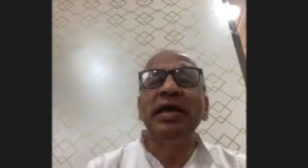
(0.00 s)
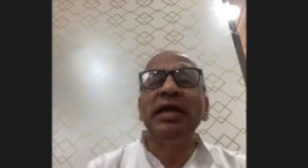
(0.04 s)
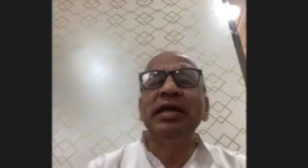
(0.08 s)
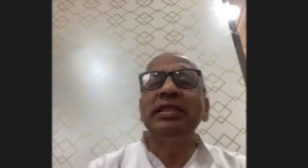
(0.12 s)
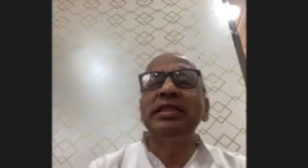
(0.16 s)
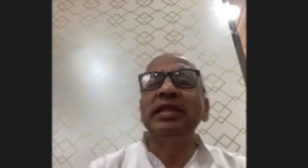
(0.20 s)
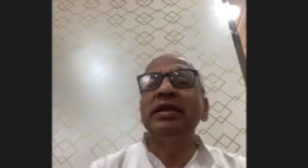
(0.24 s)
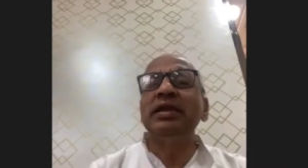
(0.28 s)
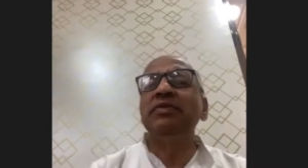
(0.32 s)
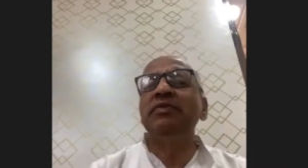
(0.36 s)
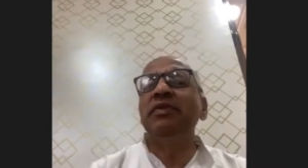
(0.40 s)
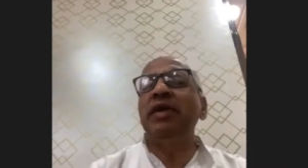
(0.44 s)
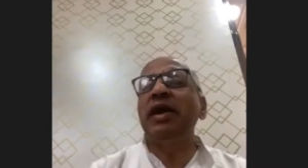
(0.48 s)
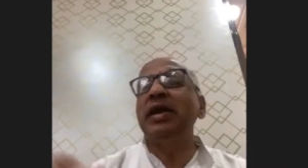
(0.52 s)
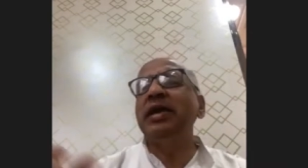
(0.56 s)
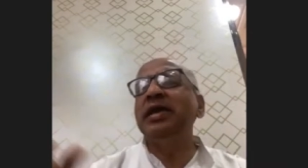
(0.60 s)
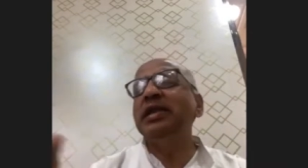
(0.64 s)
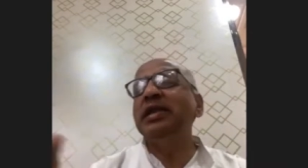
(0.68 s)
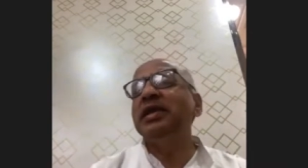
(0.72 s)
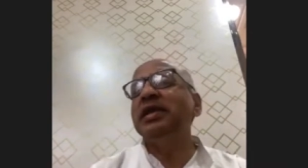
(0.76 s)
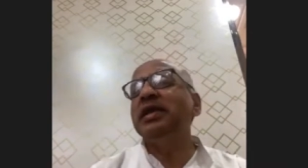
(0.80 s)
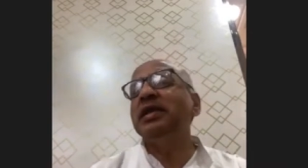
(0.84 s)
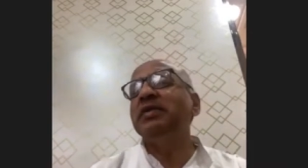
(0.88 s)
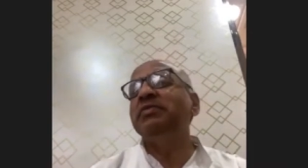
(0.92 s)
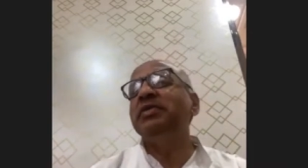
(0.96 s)
that while
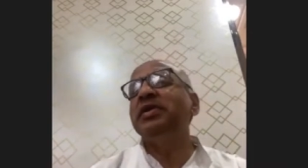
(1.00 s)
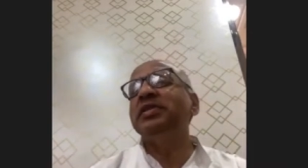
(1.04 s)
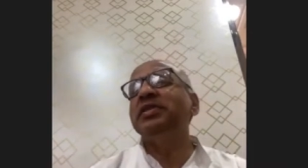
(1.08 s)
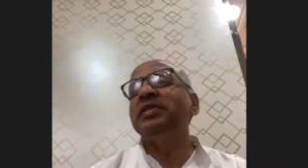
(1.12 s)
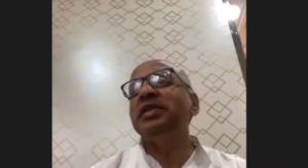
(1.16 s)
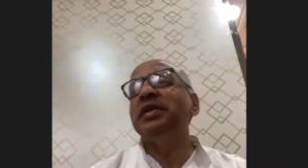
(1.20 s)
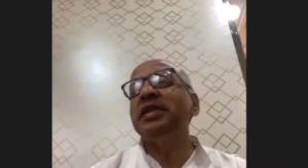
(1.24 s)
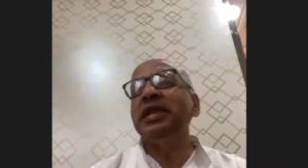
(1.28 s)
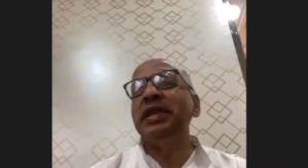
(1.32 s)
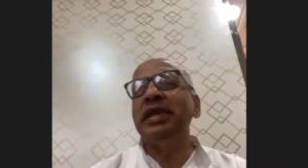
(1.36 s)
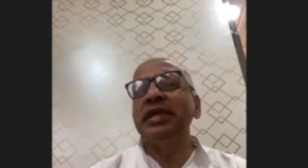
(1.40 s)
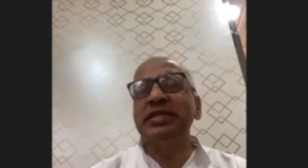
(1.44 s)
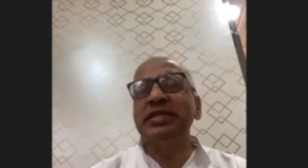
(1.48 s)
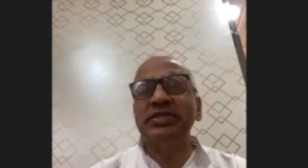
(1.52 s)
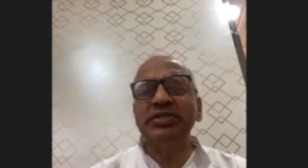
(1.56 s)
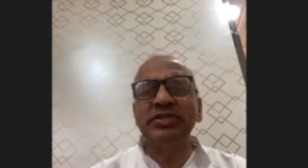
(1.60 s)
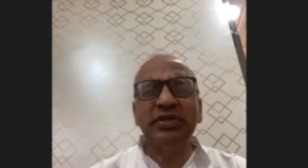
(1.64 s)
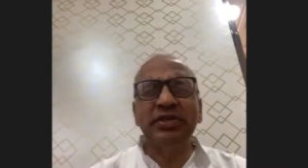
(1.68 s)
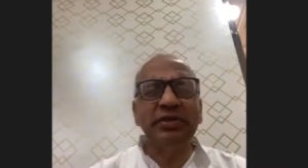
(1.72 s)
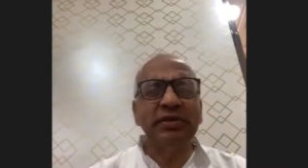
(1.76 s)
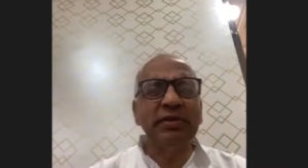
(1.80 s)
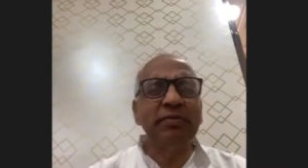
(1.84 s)
giving the lecture,